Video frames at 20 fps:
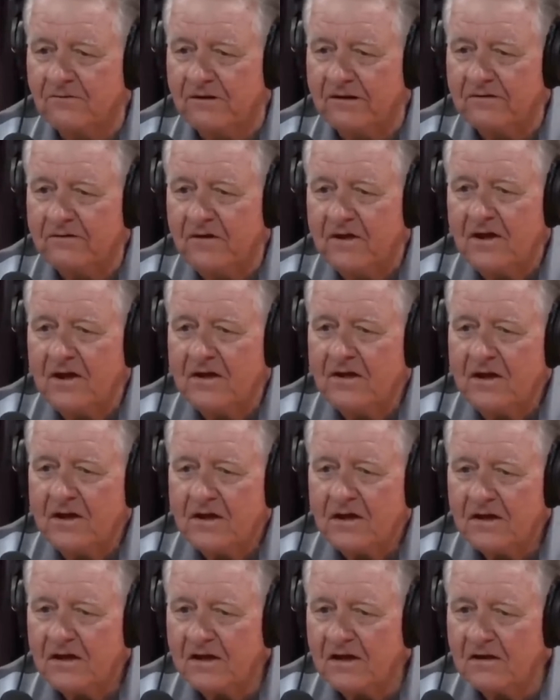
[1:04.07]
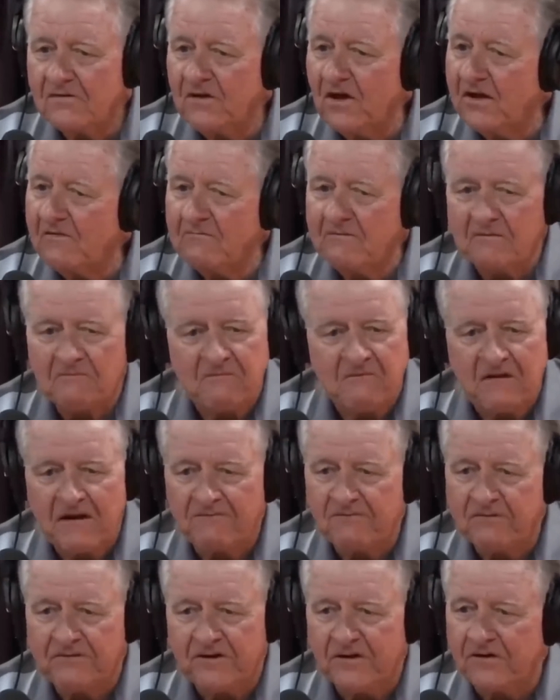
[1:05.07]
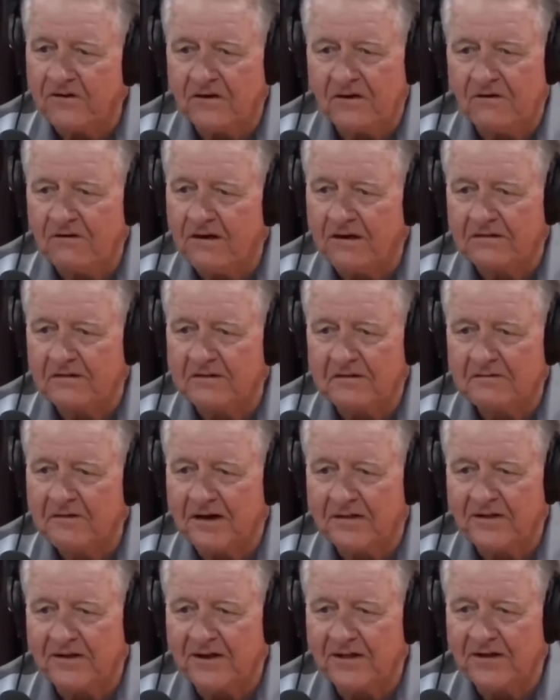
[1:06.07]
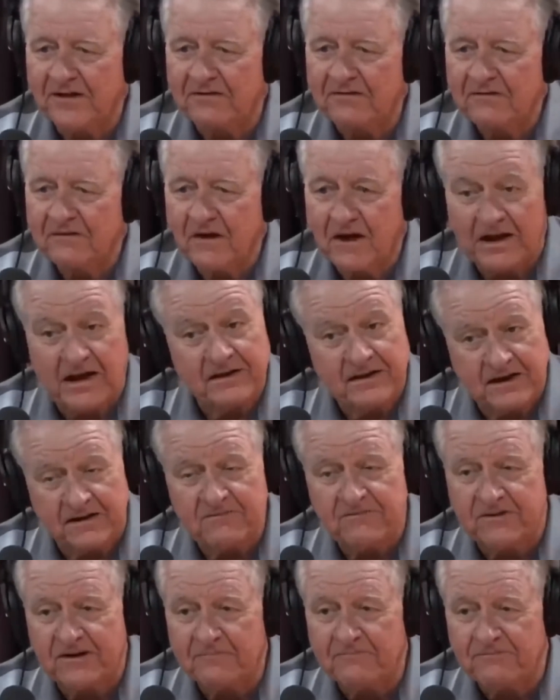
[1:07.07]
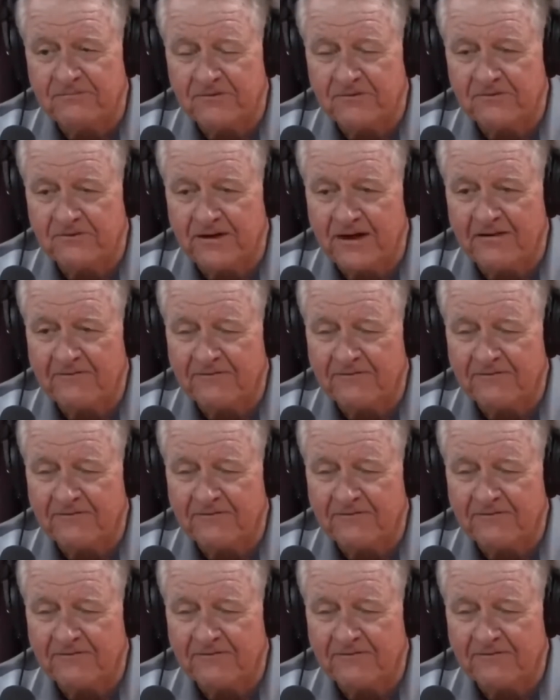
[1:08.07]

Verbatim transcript: Drinking. Uh, not heavily at all, hardly. hardly not heavily. And I covered up for them.